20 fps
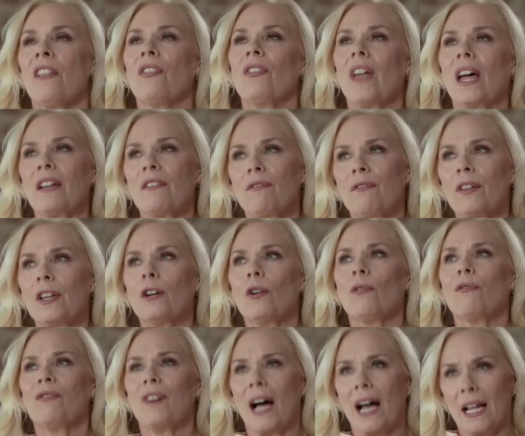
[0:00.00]
They
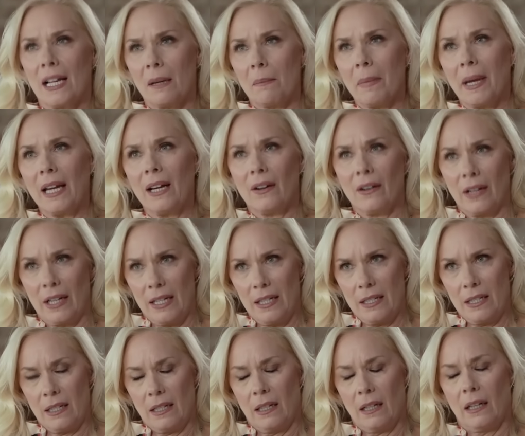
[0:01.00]
feel fine about
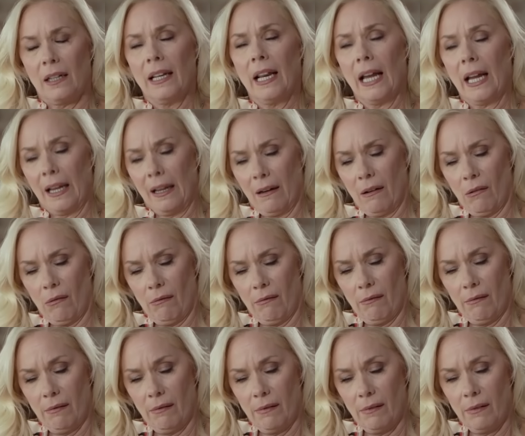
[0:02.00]
it now.
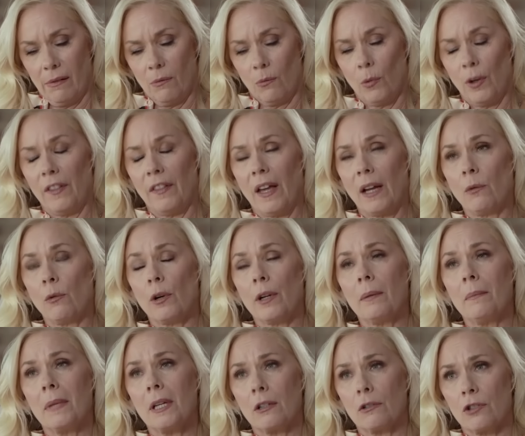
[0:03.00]
Mm -hmm. When they were
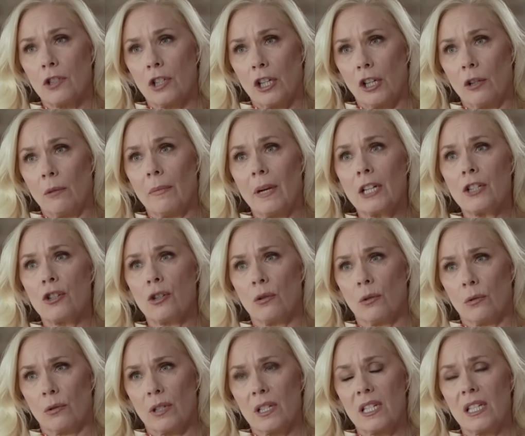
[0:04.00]
in middle school, my
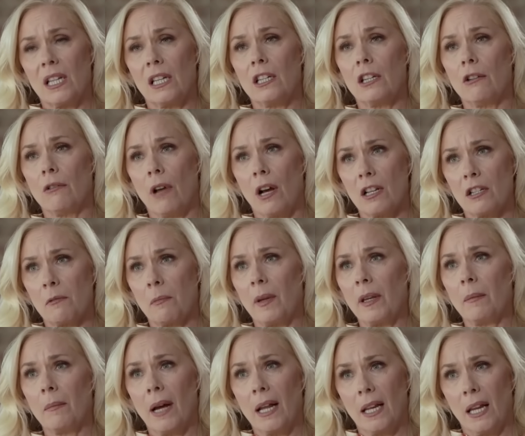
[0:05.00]
children said, Do not
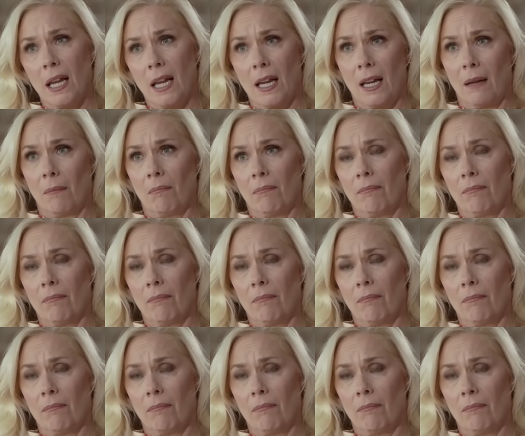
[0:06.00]
speak my name.